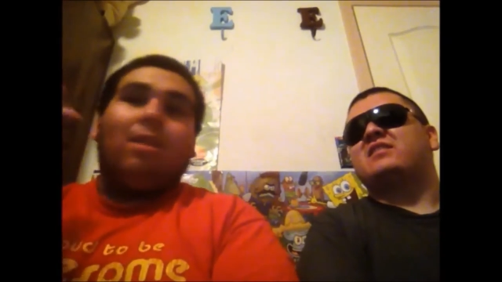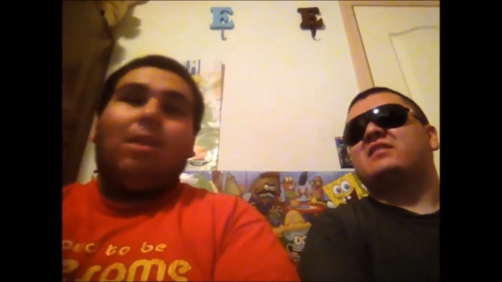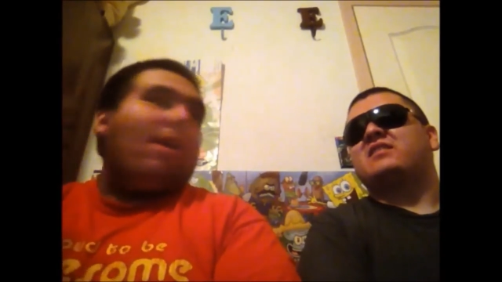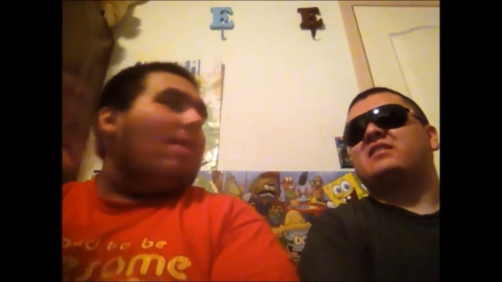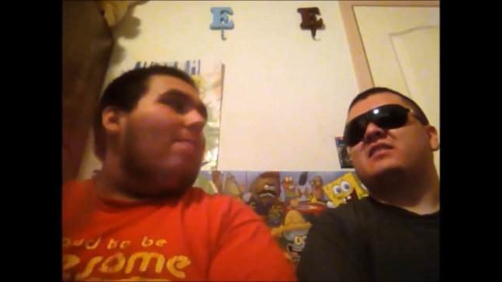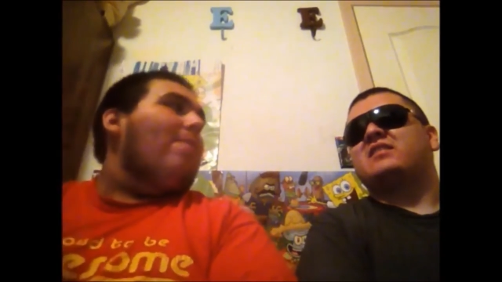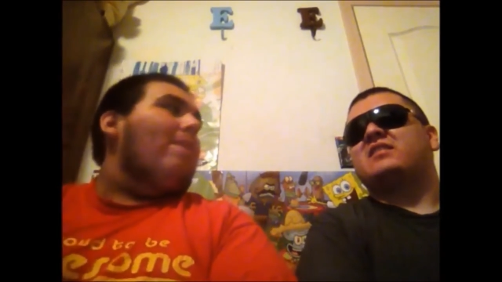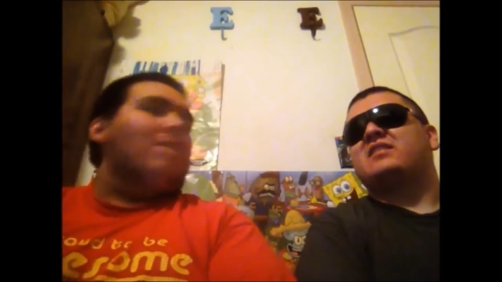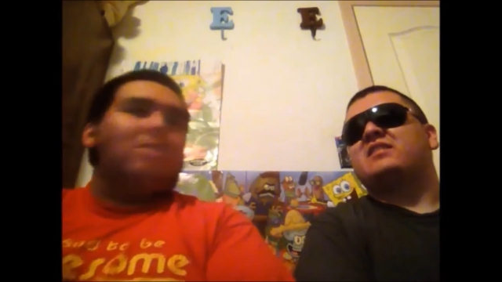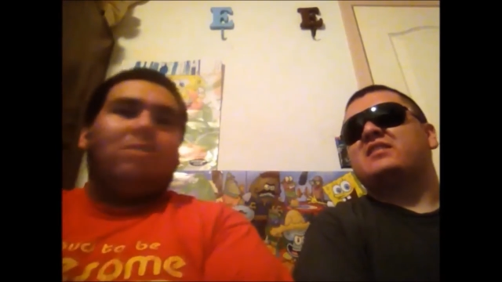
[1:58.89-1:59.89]
Speaker 1: a lot about
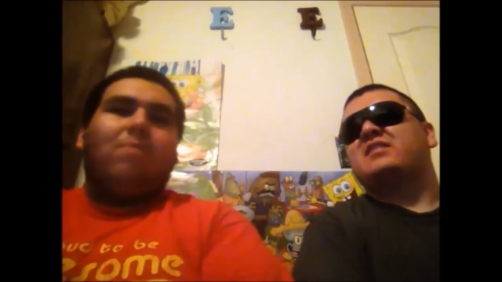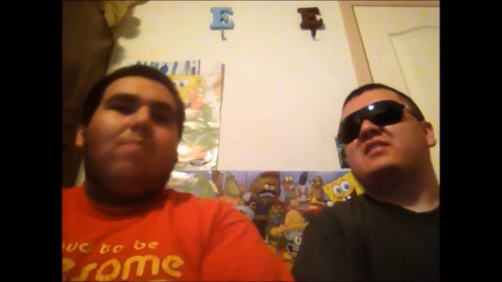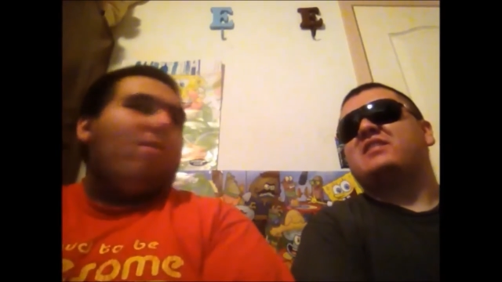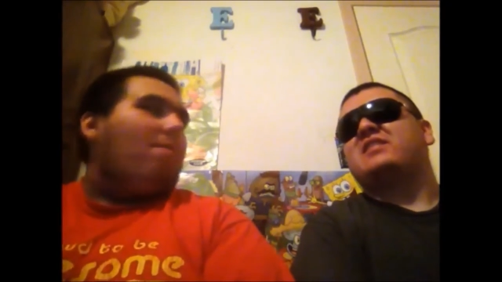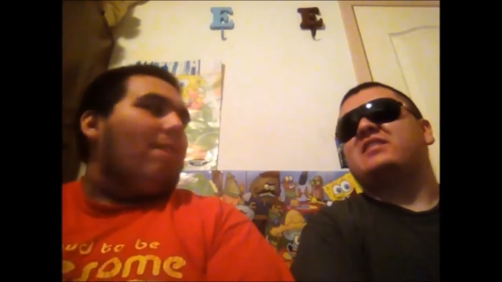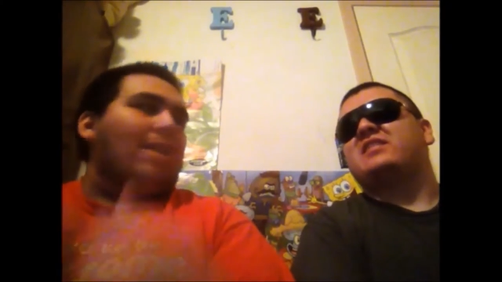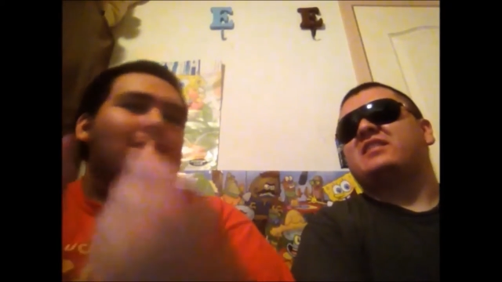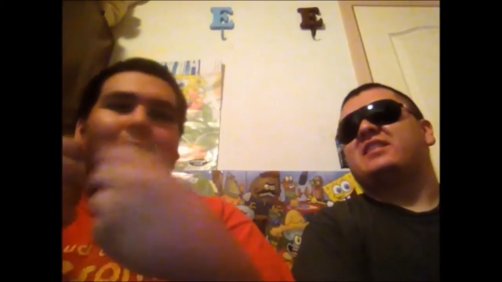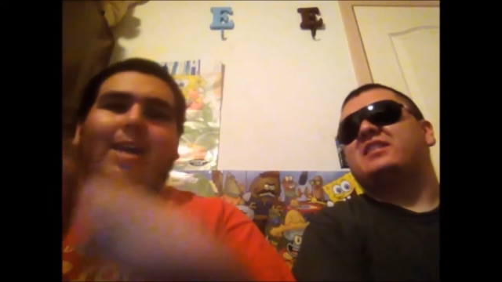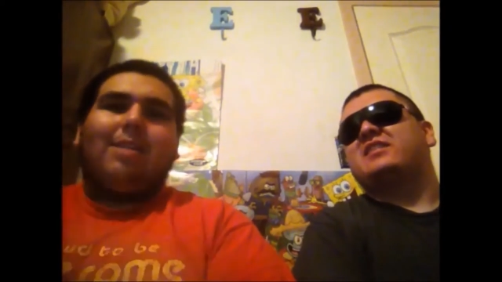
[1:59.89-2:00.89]
his new boat and his
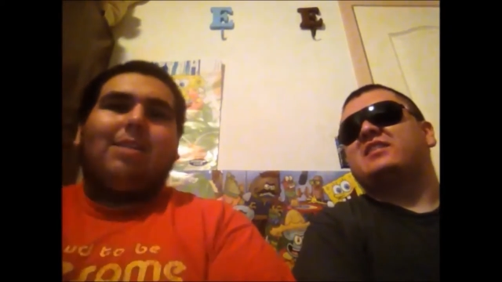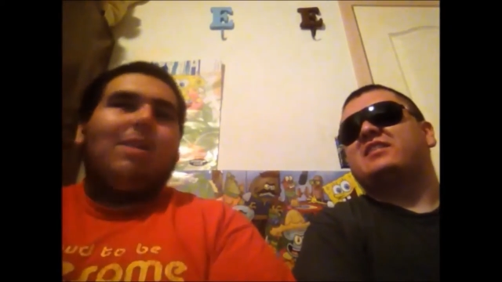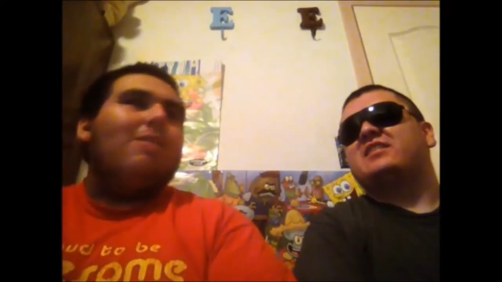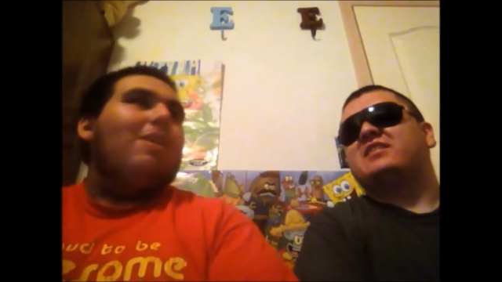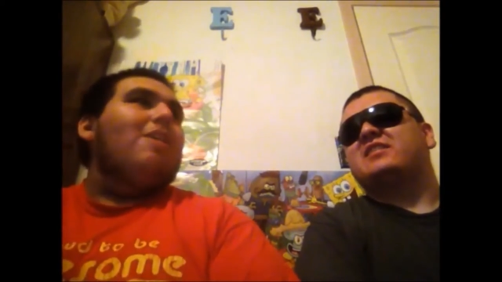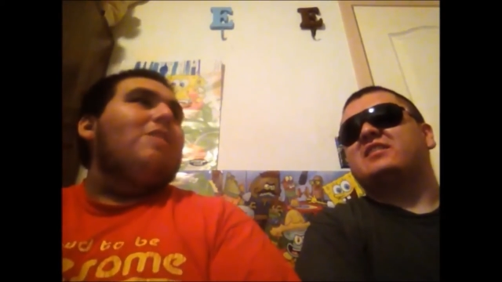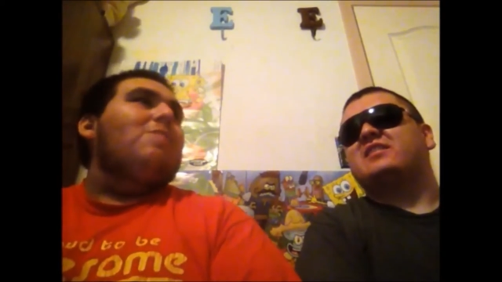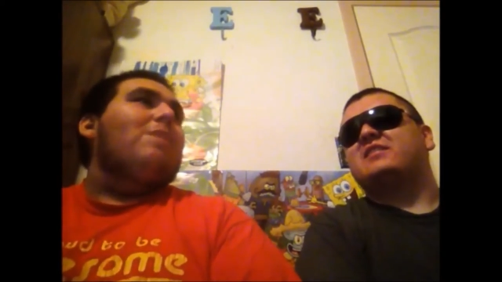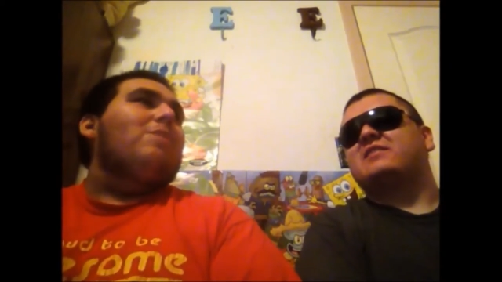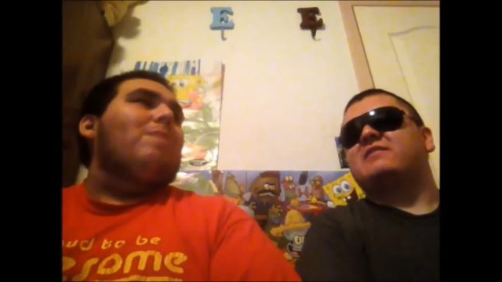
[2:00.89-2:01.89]
yeah. license.
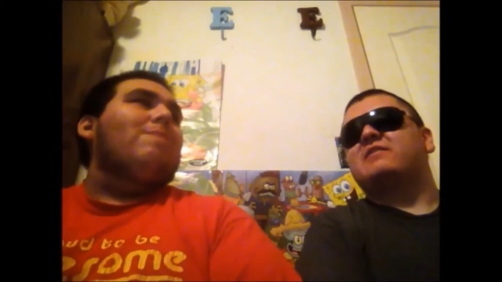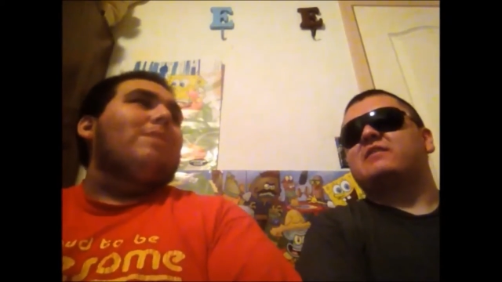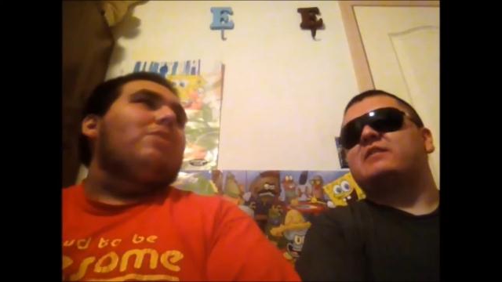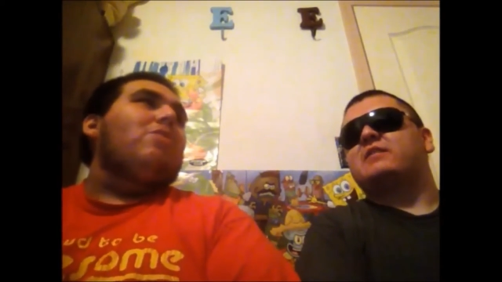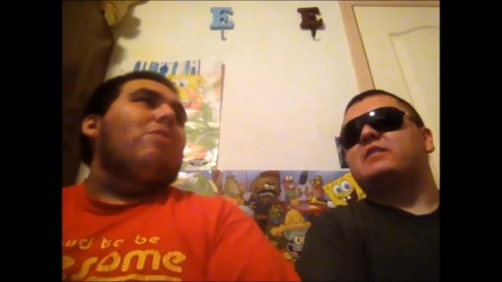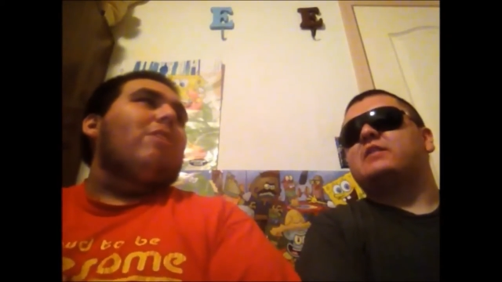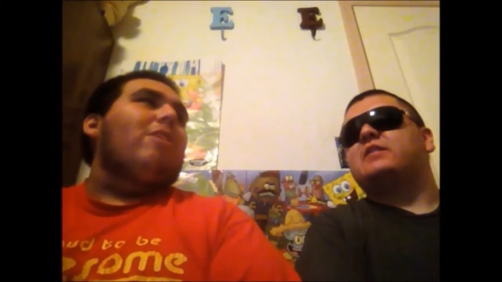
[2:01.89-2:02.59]
SpongeBob's a jerk